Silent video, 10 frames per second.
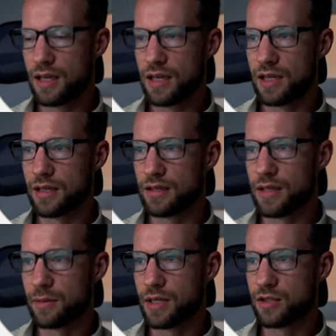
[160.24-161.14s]
And
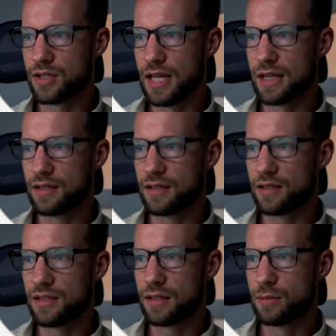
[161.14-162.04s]
then we can just add
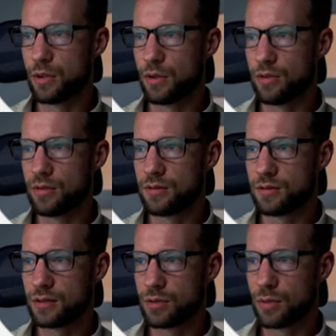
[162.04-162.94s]
table
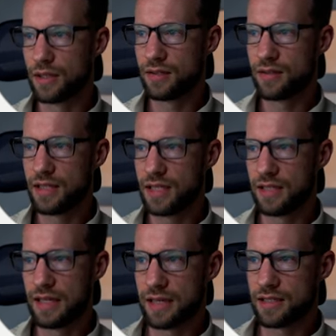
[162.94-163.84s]
with
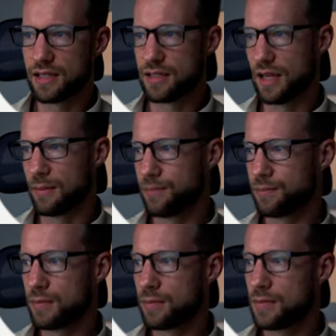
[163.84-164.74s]
index as a name.
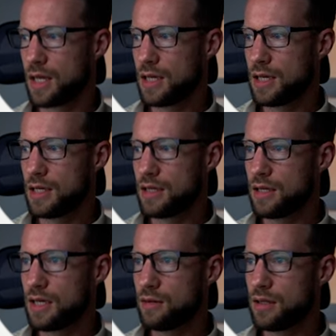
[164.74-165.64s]

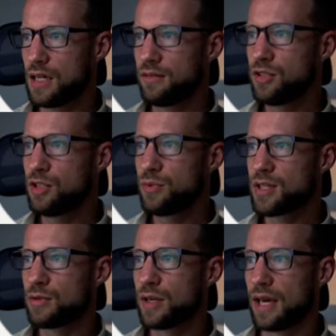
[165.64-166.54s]
Now, after you
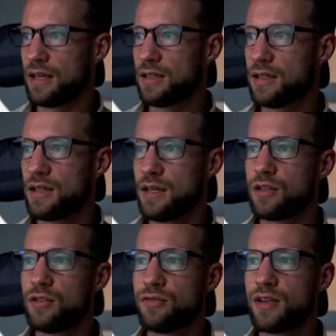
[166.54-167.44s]
press OK,
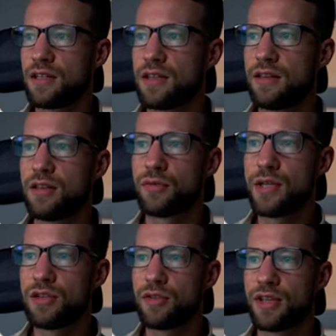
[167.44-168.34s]
you'll find that the
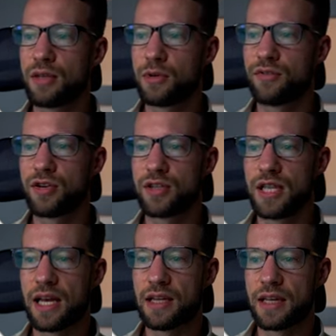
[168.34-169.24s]
original table
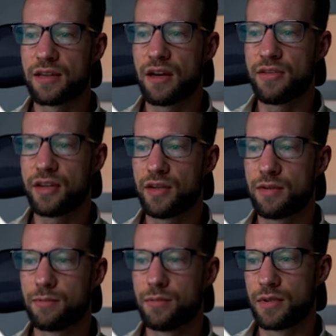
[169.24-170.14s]
first had like
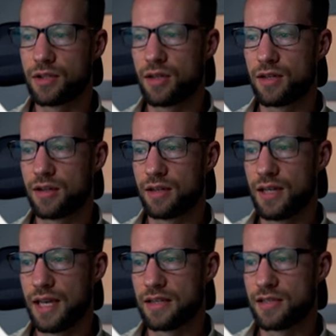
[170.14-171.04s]
other, color,
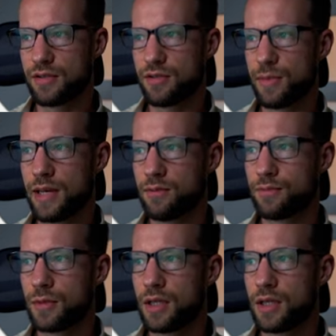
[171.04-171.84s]
and sales amount.